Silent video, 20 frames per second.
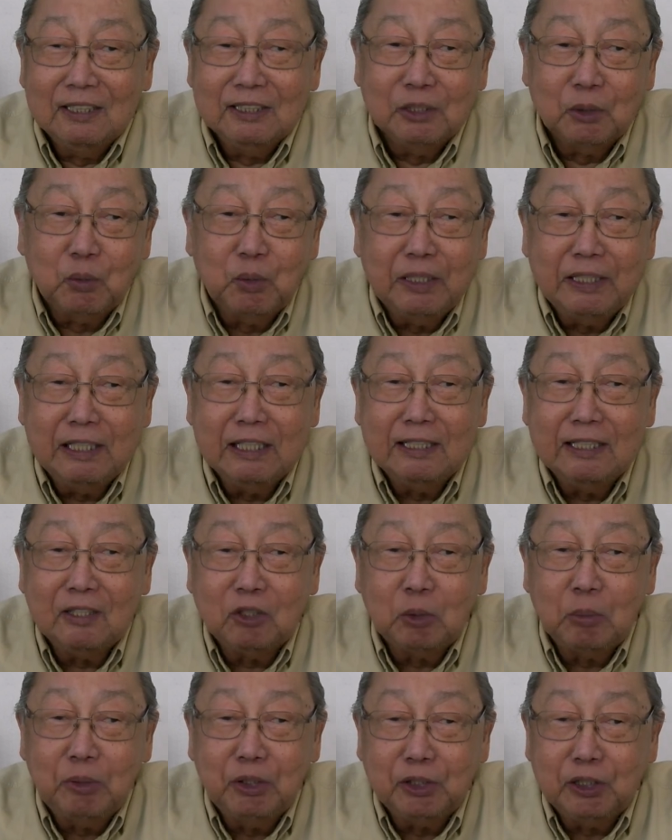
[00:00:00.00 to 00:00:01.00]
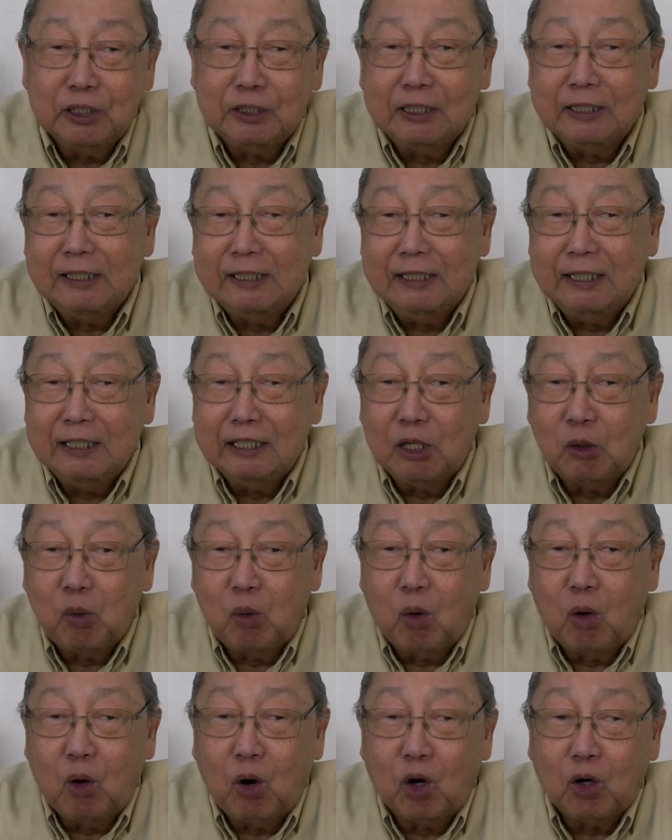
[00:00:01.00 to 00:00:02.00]
The winning community in a
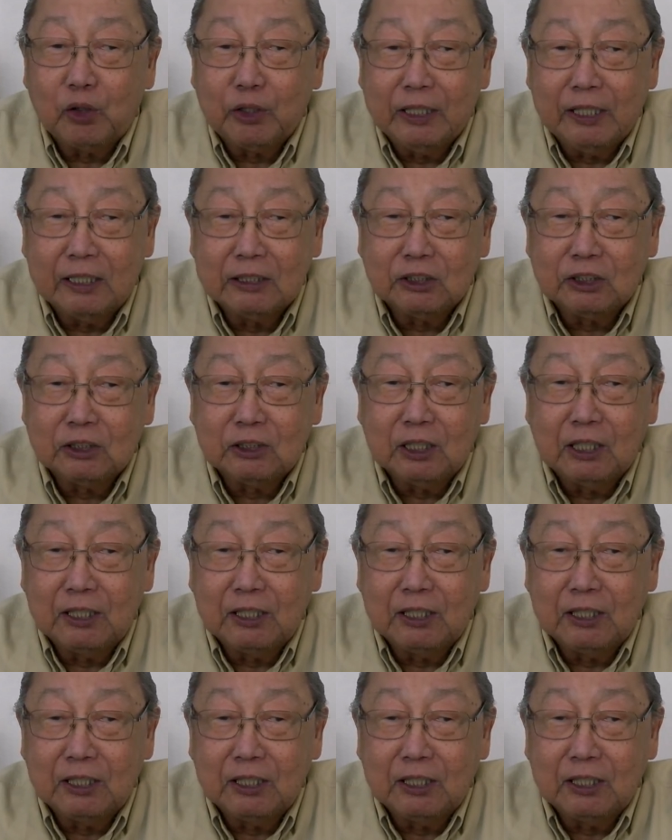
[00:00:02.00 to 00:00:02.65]
war against